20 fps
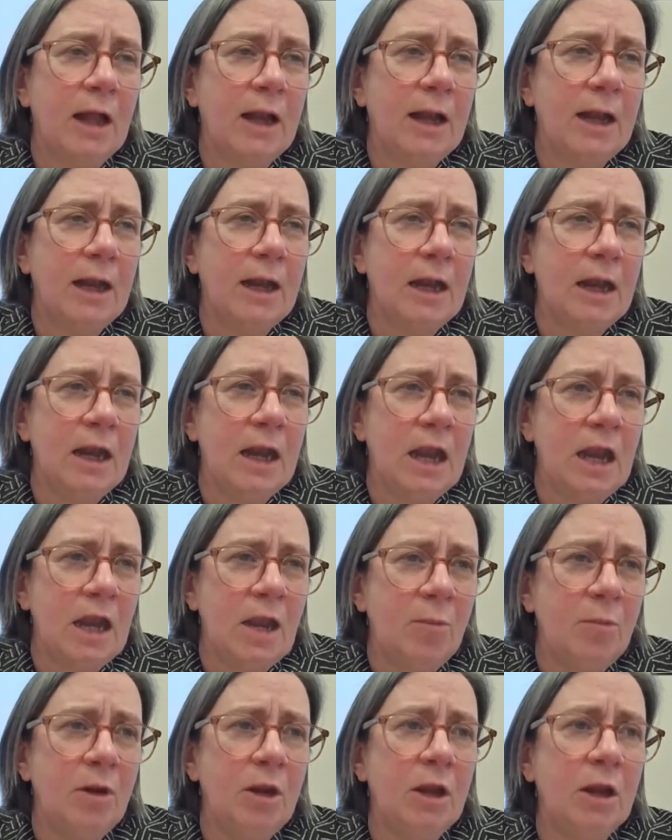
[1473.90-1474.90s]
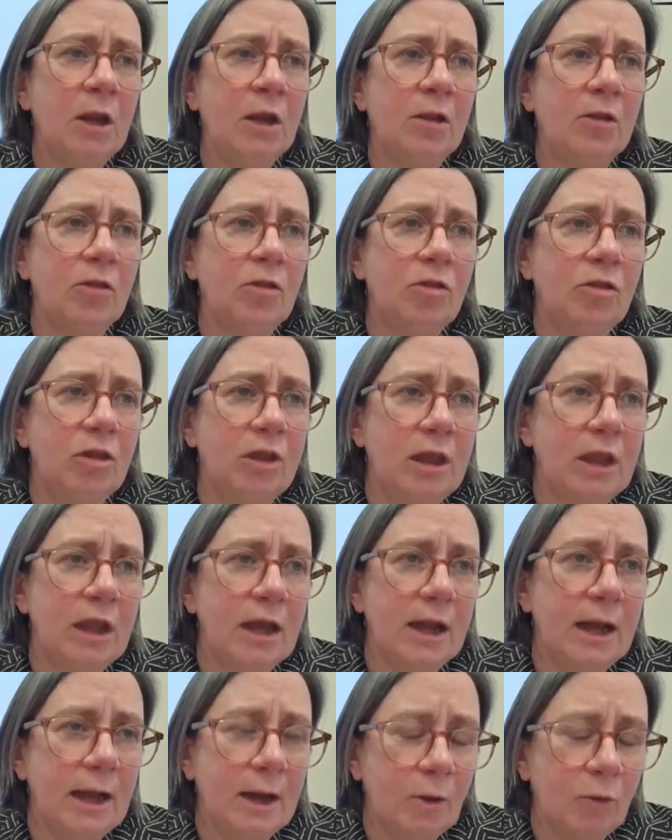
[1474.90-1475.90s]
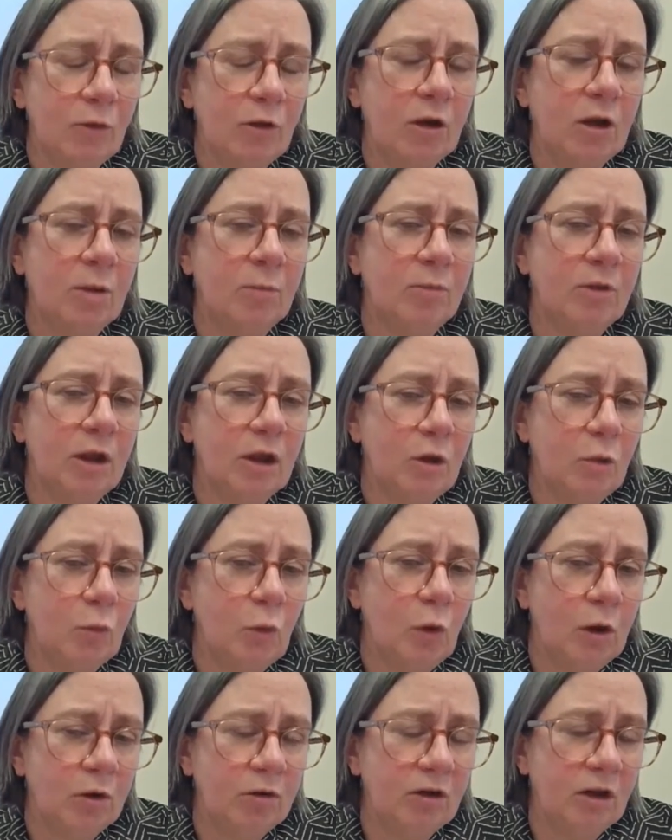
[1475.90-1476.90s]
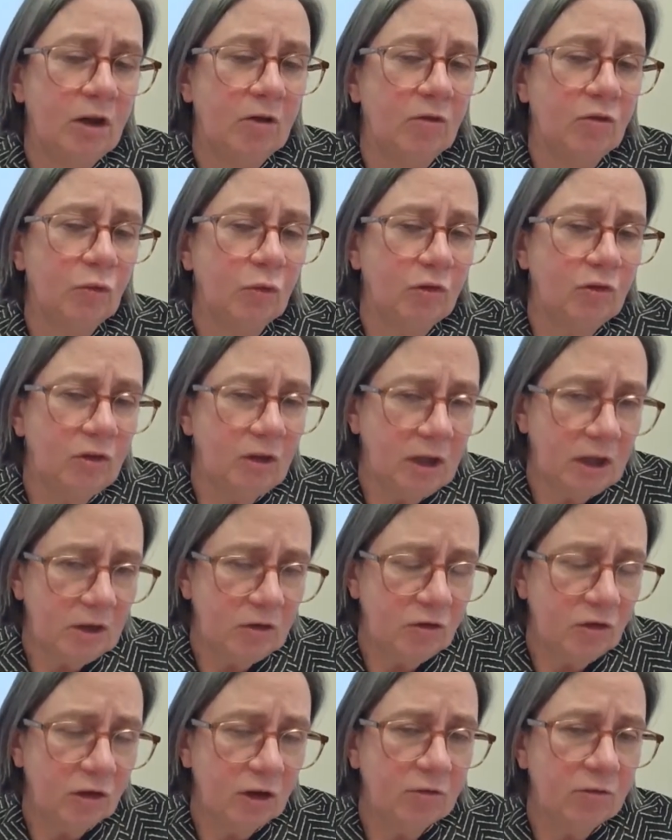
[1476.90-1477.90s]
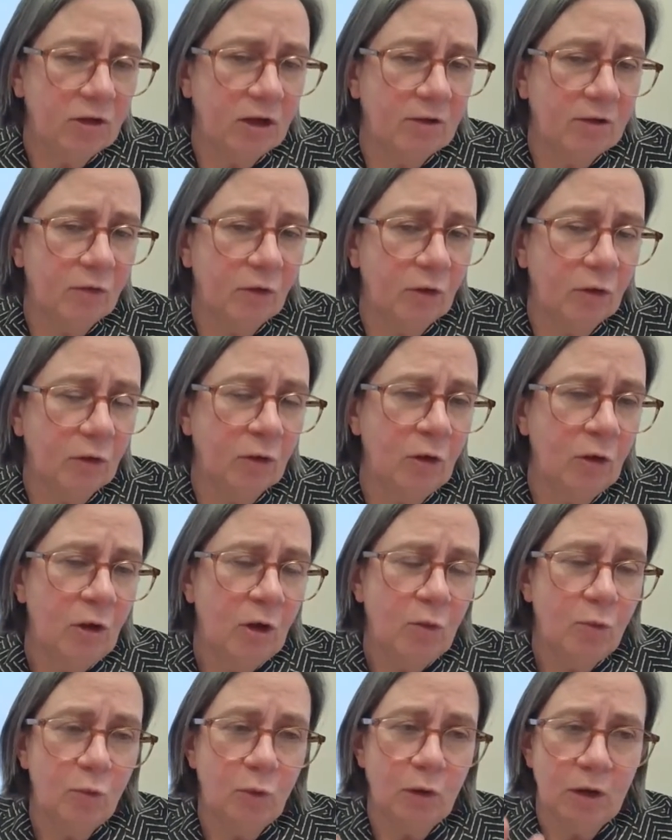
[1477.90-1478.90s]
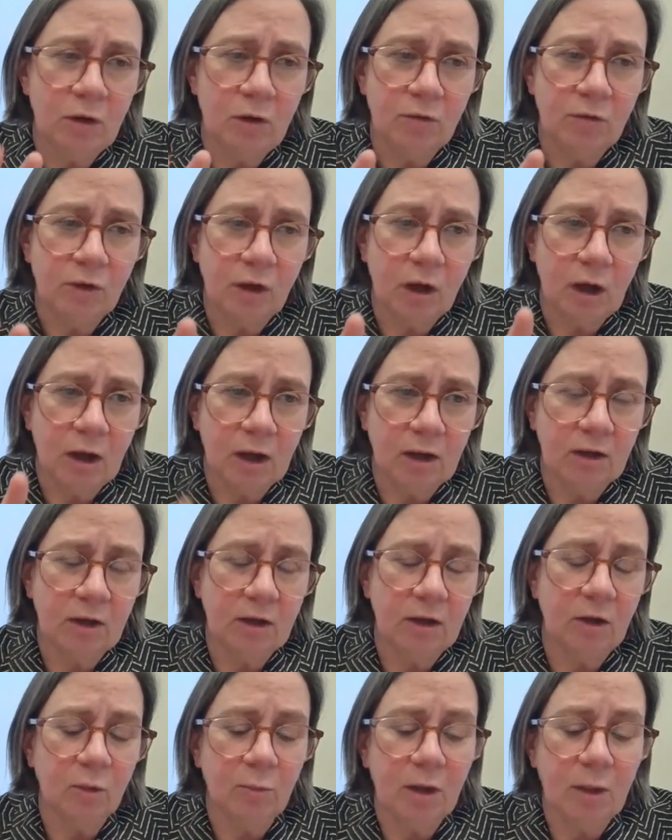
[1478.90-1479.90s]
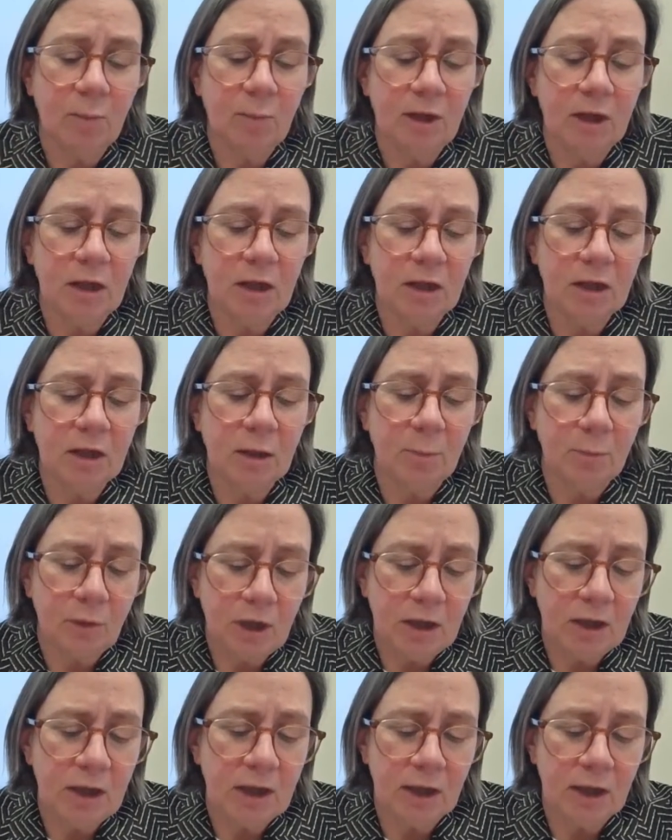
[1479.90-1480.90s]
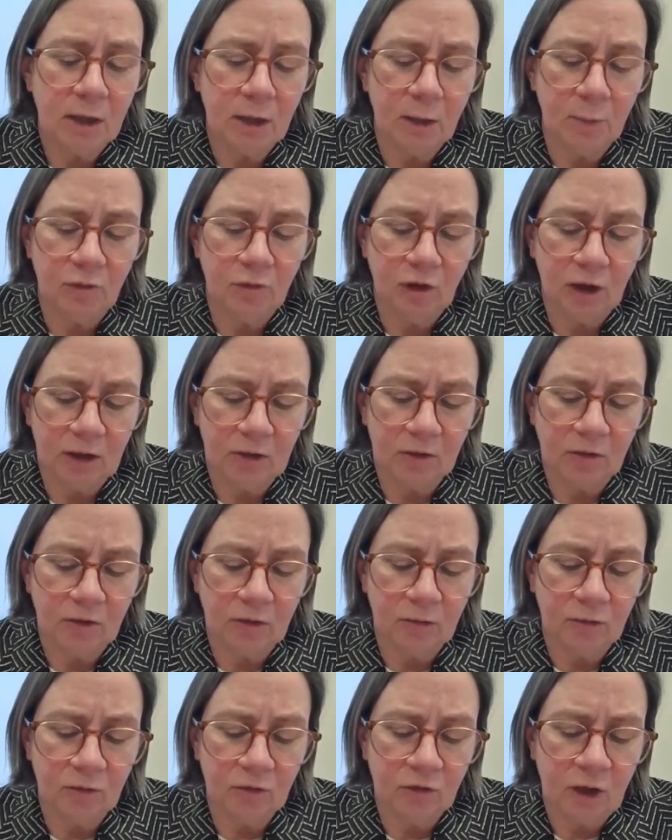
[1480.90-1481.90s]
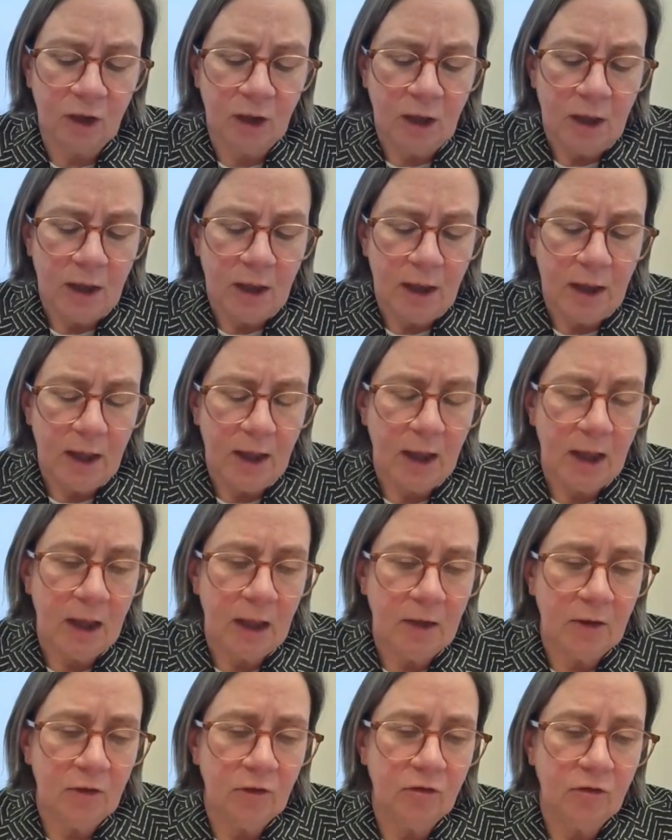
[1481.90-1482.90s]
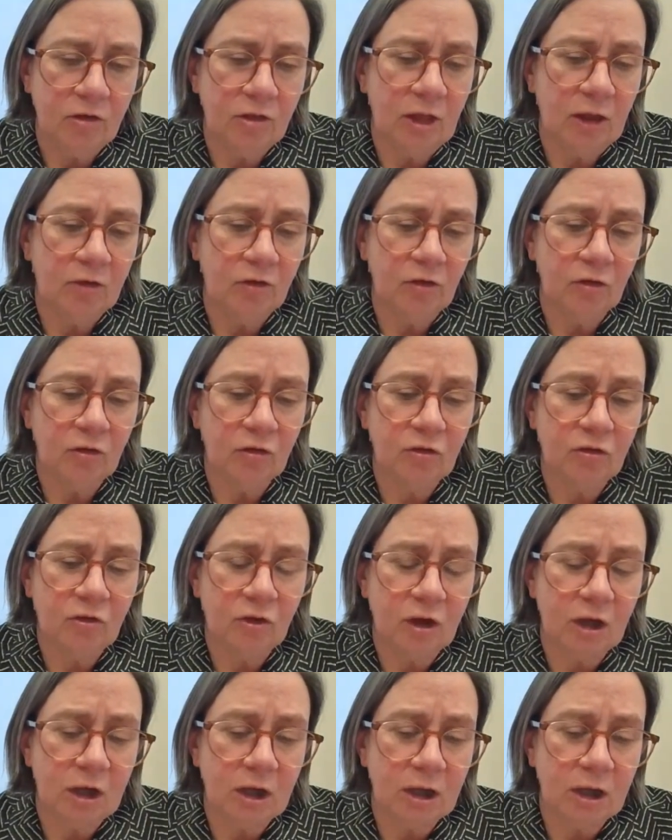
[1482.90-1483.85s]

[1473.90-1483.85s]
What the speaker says: naming the outcome that you want at a strategic level when you've got, maybe competing objectives, and then just,